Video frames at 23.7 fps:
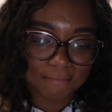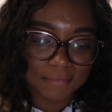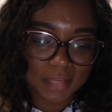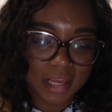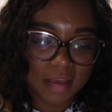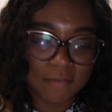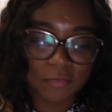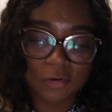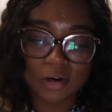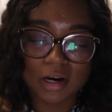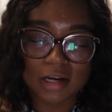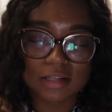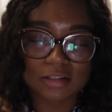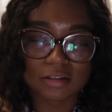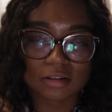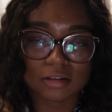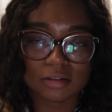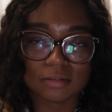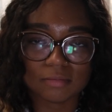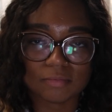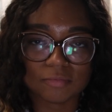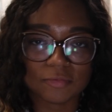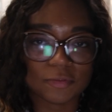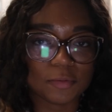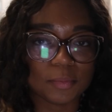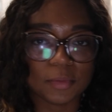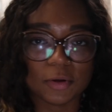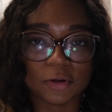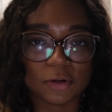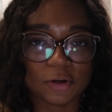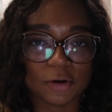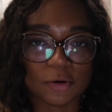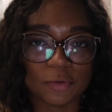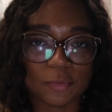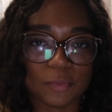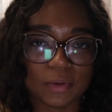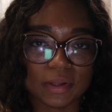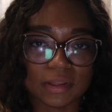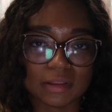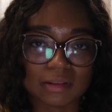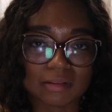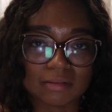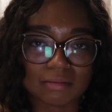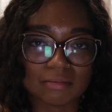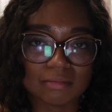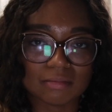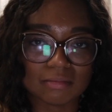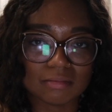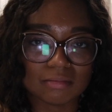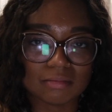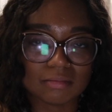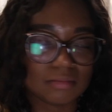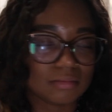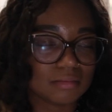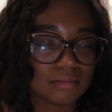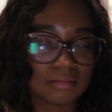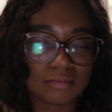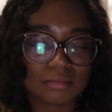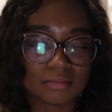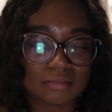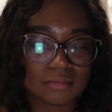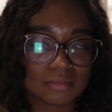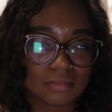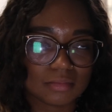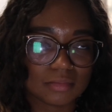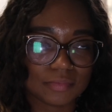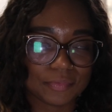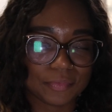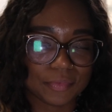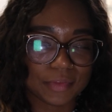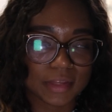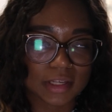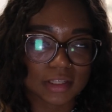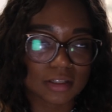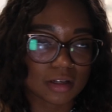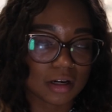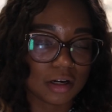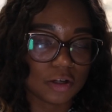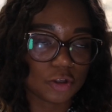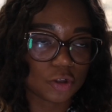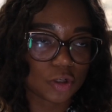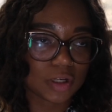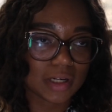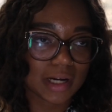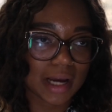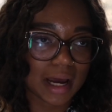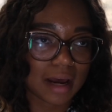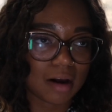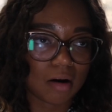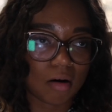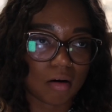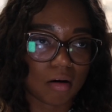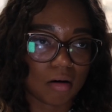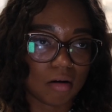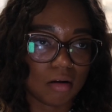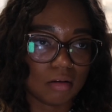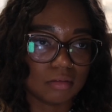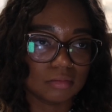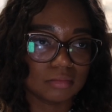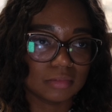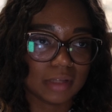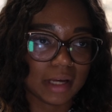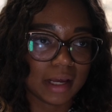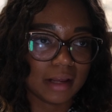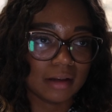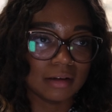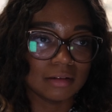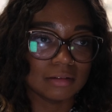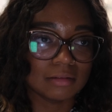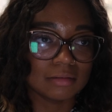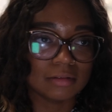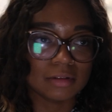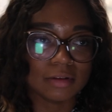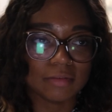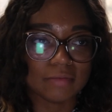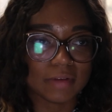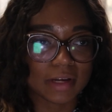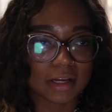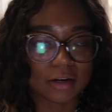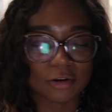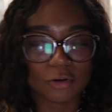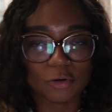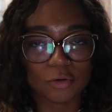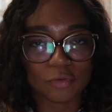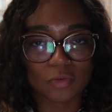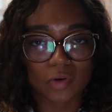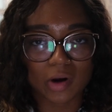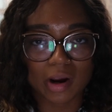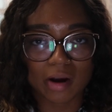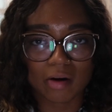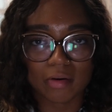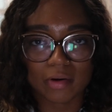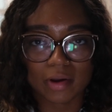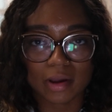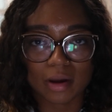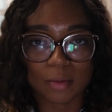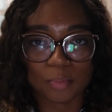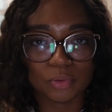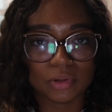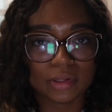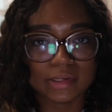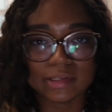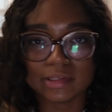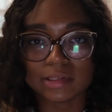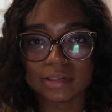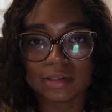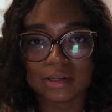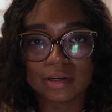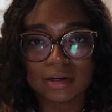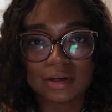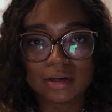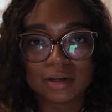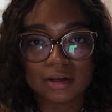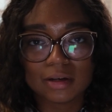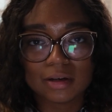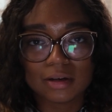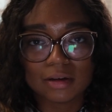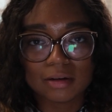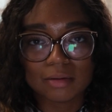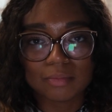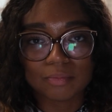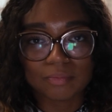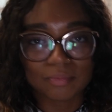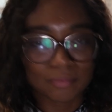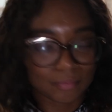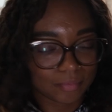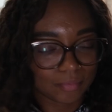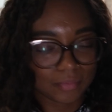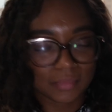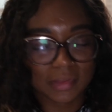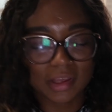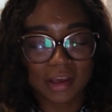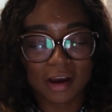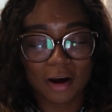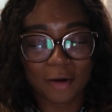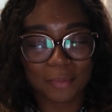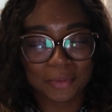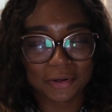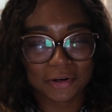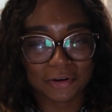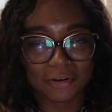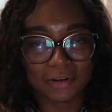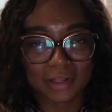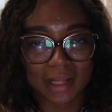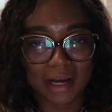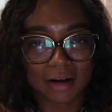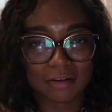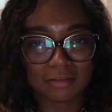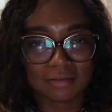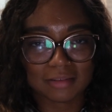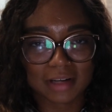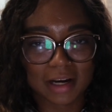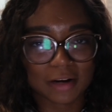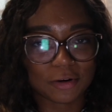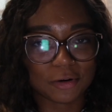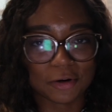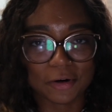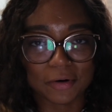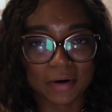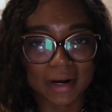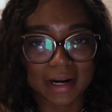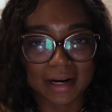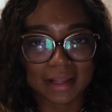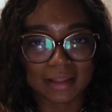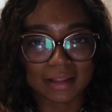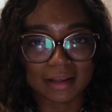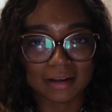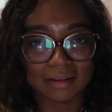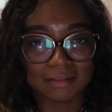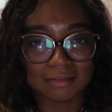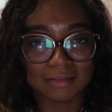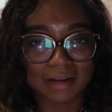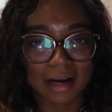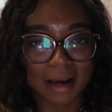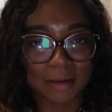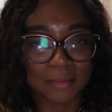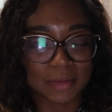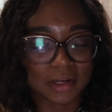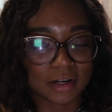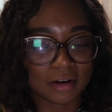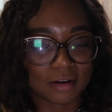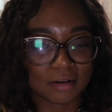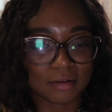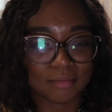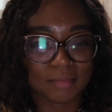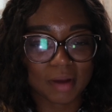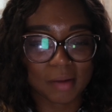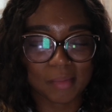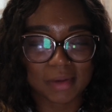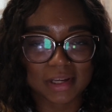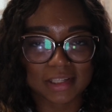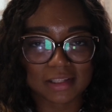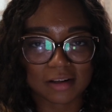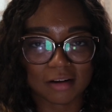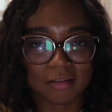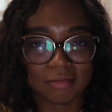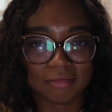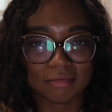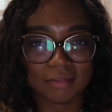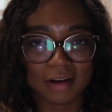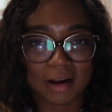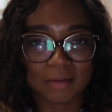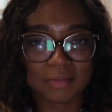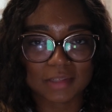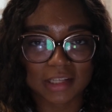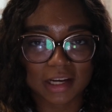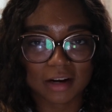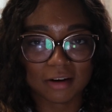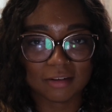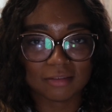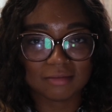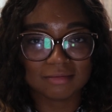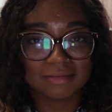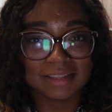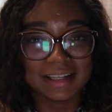if you guys are familiar with this country at all and the Vancouver area, please help your girl out. I don't know anything. I'm here by myself. I'm scared.